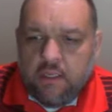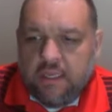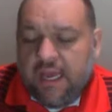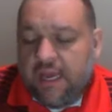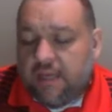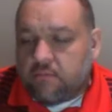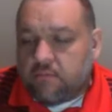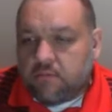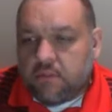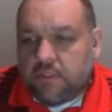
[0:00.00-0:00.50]

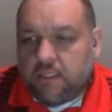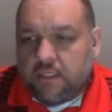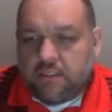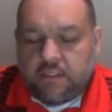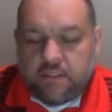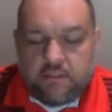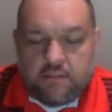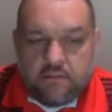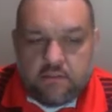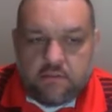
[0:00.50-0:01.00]
Yeah,
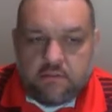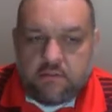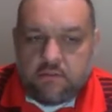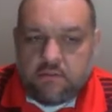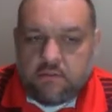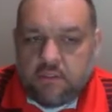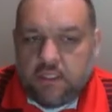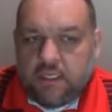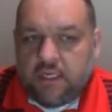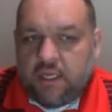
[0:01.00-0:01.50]
I
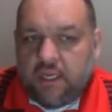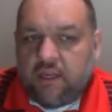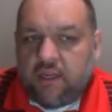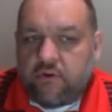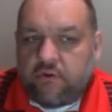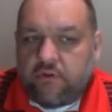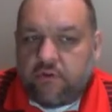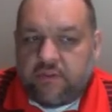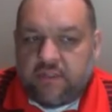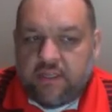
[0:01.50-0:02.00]

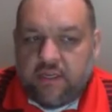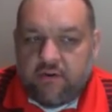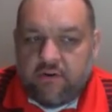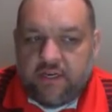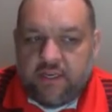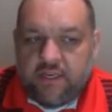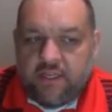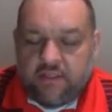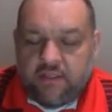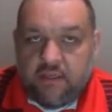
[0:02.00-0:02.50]
agree with that,
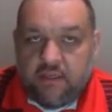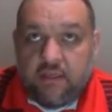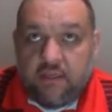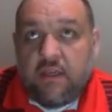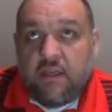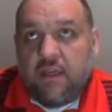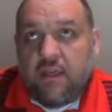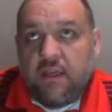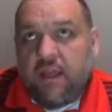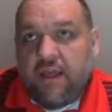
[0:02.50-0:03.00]
right?
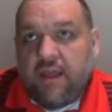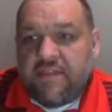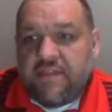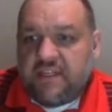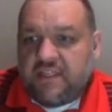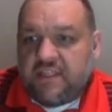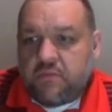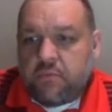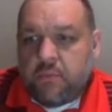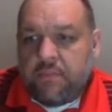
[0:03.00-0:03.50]
I
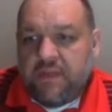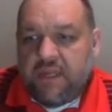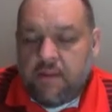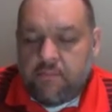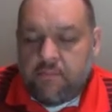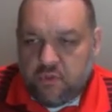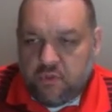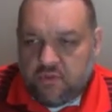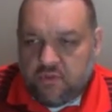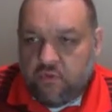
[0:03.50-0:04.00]
think this would
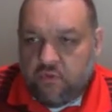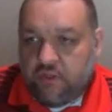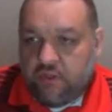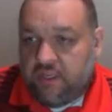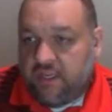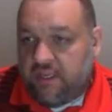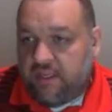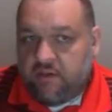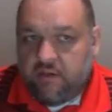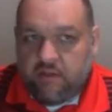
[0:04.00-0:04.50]
become useful
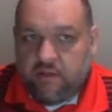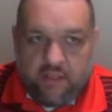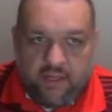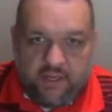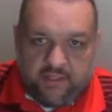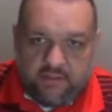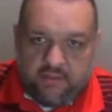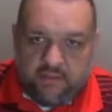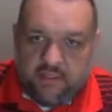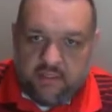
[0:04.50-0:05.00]
again,
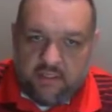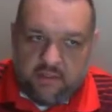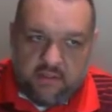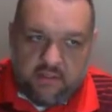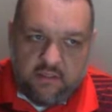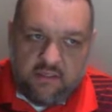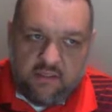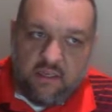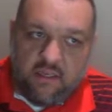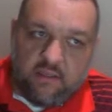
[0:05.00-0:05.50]
like
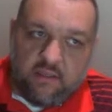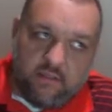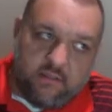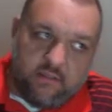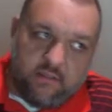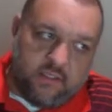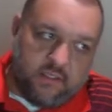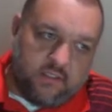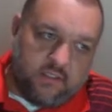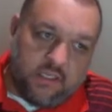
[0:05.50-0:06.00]

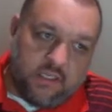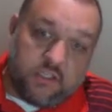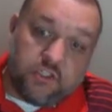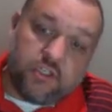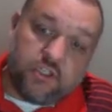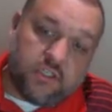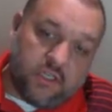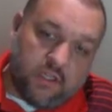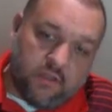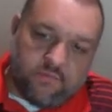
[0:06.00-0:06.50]
the
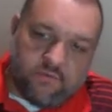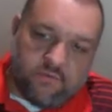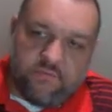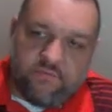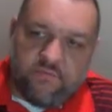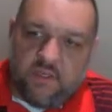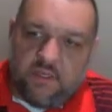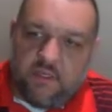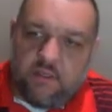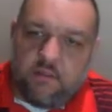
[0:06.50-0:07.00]
dungeon delver
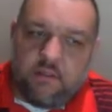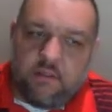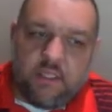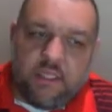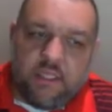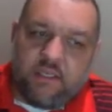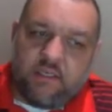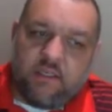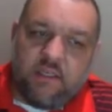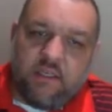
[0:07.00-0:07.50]
feat,
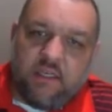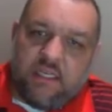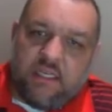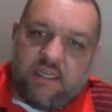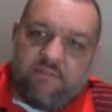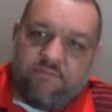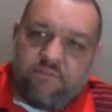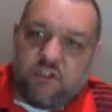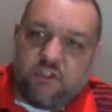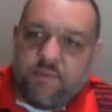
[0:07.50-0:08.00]
that
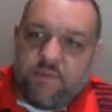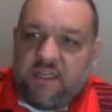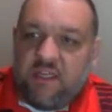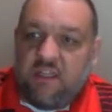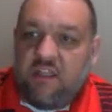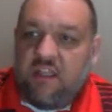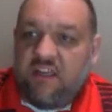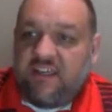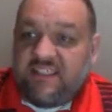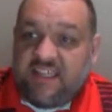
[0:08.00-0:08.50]
if you're spending
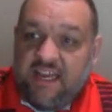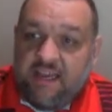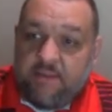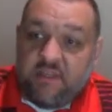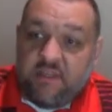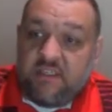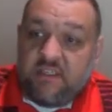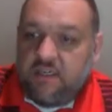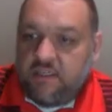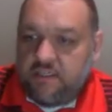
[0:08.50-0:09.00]
a lot of time
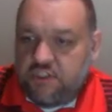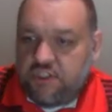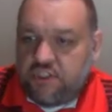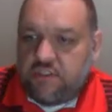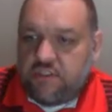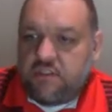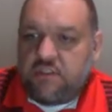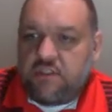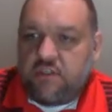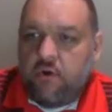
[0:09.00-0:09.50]
in
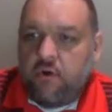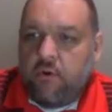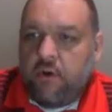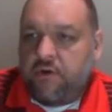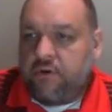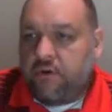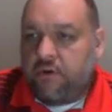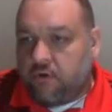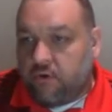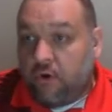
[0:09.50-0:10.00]
dungeons,
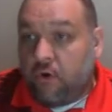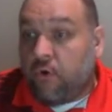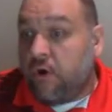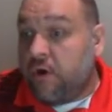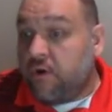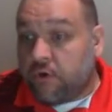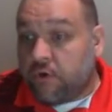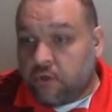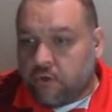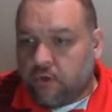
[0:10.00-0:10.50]

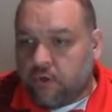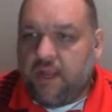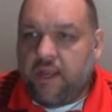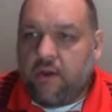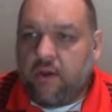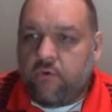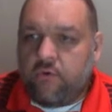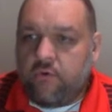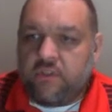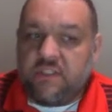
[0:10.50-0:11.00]

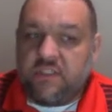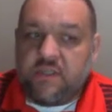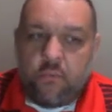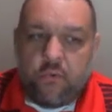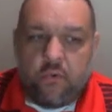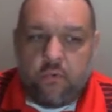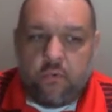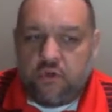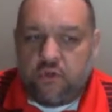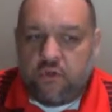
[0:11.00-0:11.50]
underground or
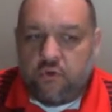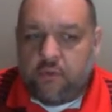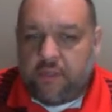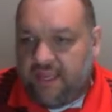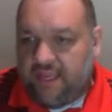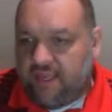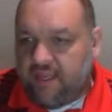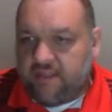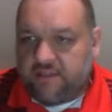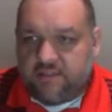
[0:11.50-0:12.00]
somewhere where you
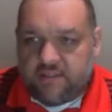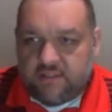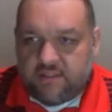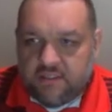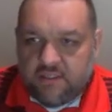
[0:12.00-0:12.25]
can't